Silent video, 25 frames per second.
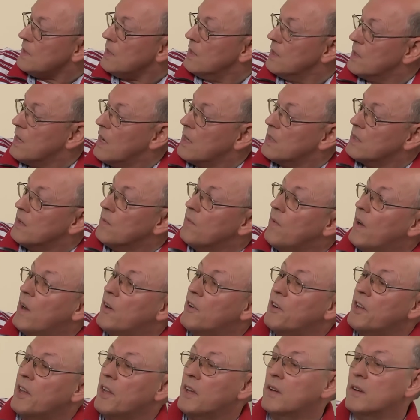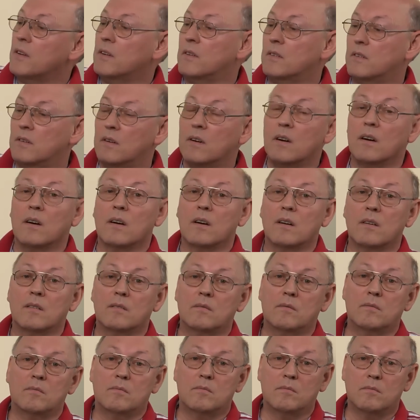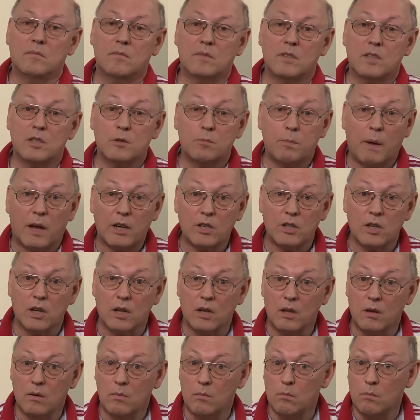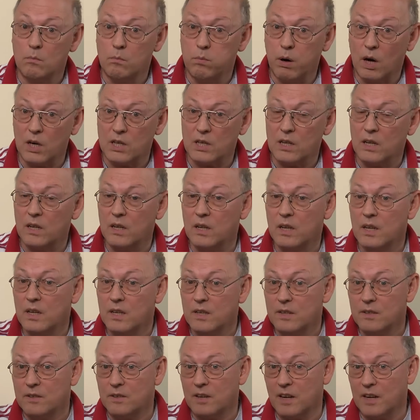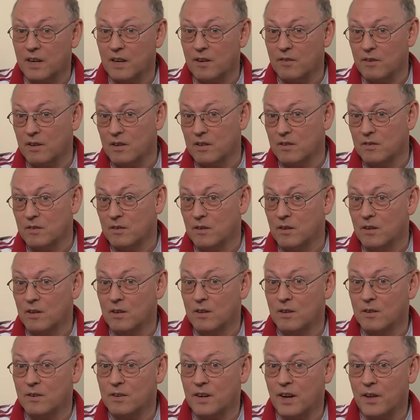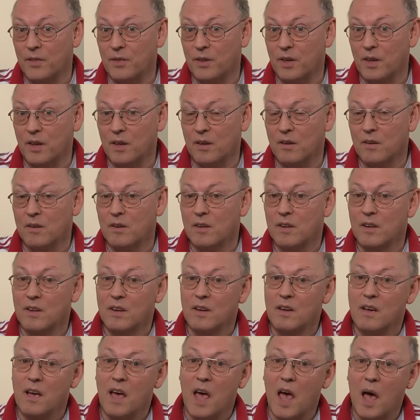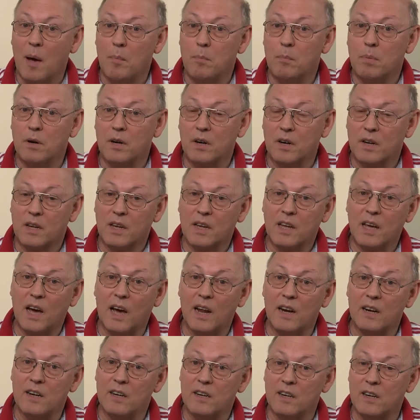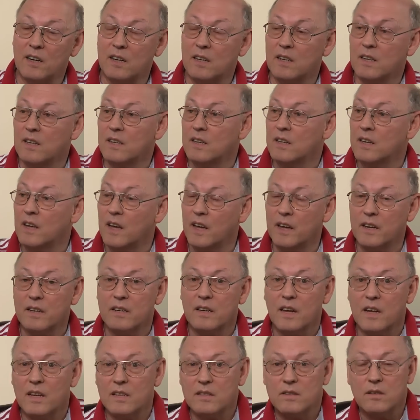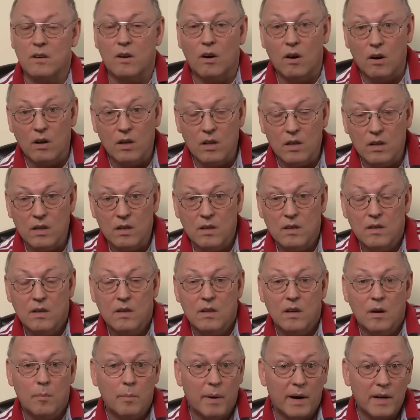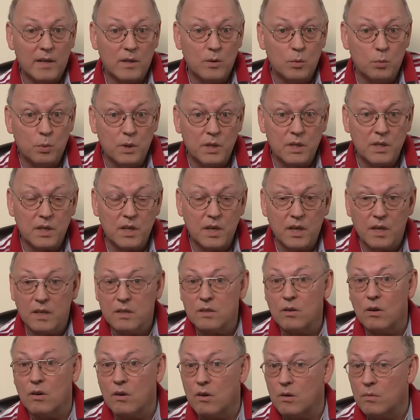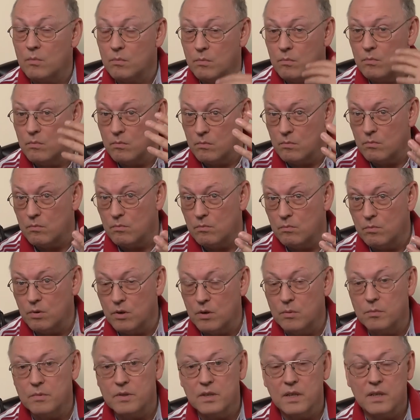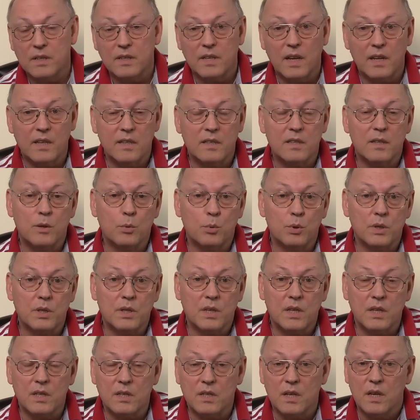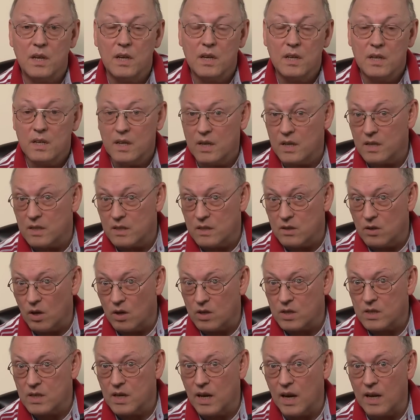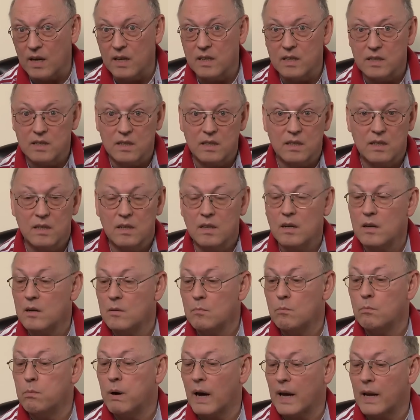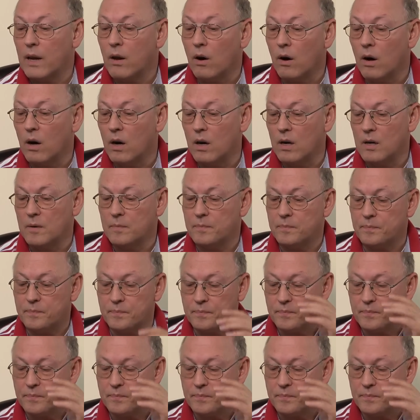It has a very special bottle. You're gonna look at the amber color, and as all American whiskeys or bourbons and Tennessee whiskeys, it's not colored by law.